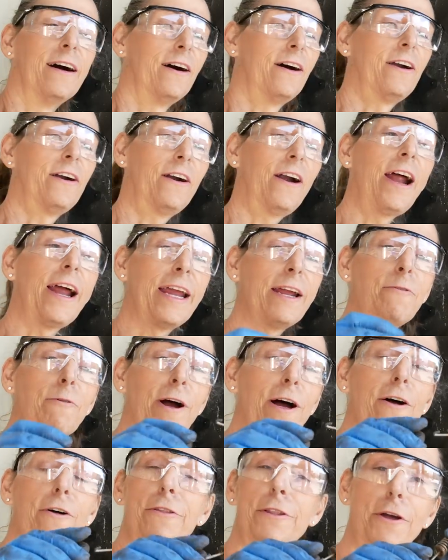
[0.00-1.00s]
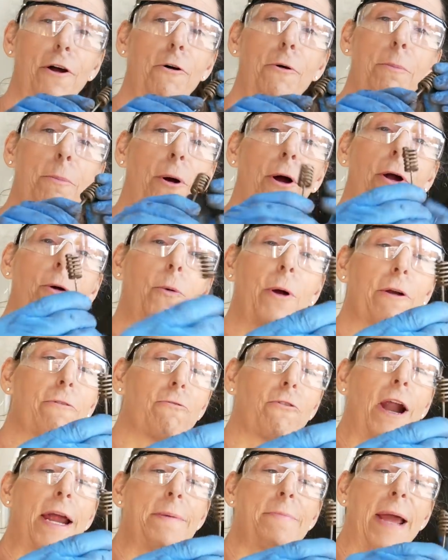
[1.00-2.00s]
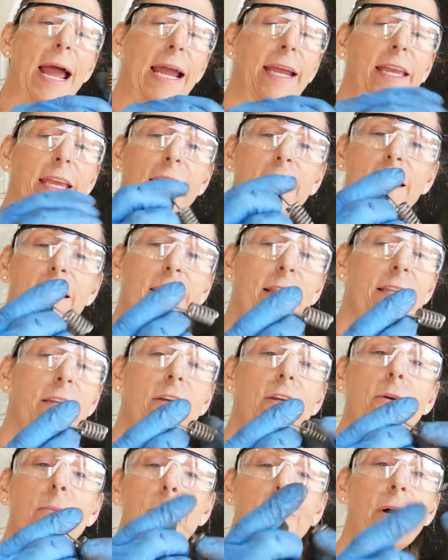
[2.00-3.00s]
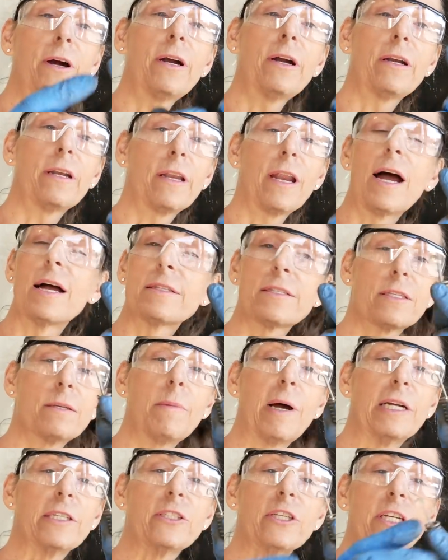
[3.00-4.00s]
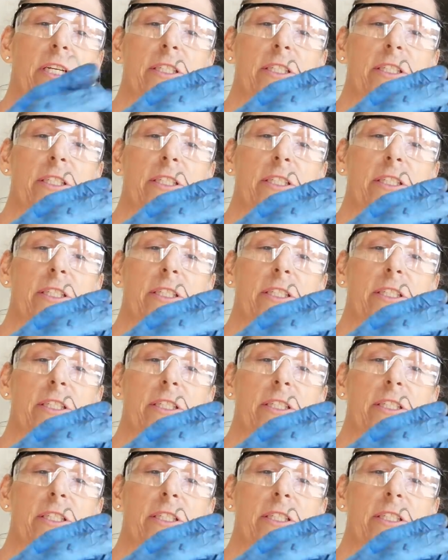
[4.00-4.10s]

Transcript: All right, well, the old part went right back in. The new part, not so much.